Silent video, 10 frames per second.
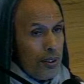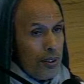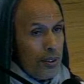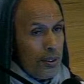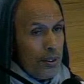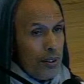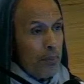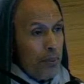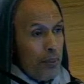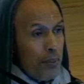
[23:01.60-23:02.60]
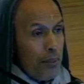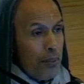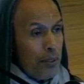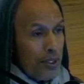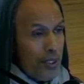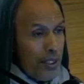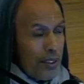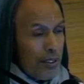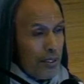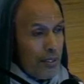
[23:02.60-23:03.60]
and tell people about Krishna.
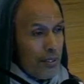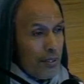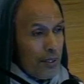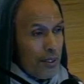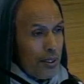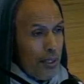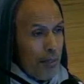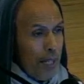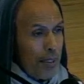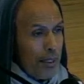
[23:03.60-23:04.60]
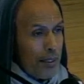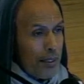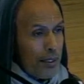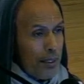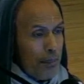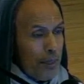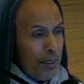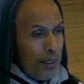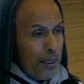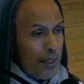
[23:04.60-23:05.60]
Krishna Mata, Krishna
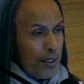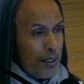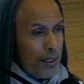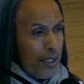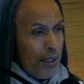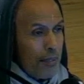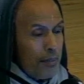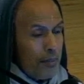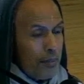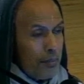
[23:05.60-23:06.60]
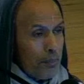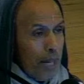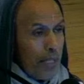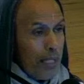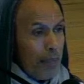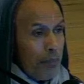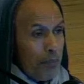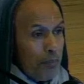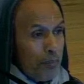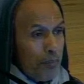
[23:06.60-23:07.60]
Pita, Krishna Prana.
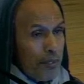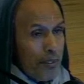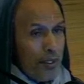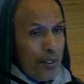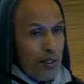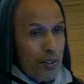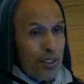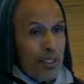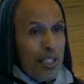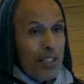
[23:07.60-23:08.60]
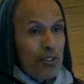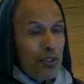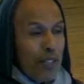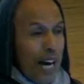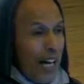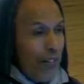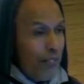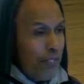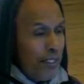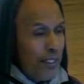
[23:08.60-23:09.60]
Krishna is your
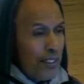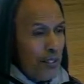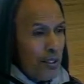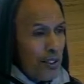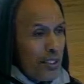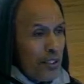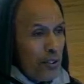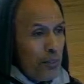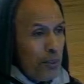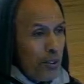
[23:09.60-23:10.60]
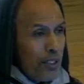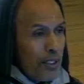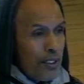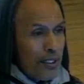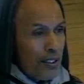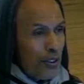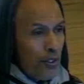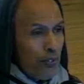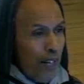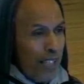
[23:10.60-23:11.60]
life. Krishna is your mother,
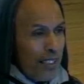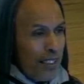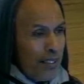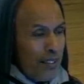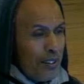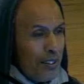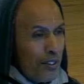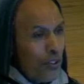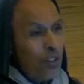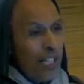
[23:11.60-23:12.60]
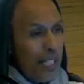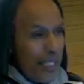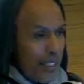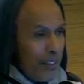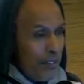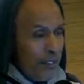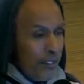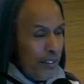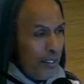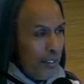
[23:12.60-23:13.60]
is your father. So take
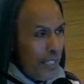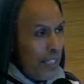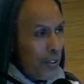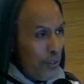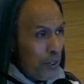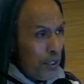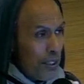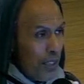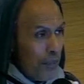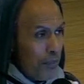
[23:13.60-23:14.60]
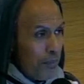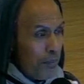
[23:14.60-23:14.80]
to Krishna.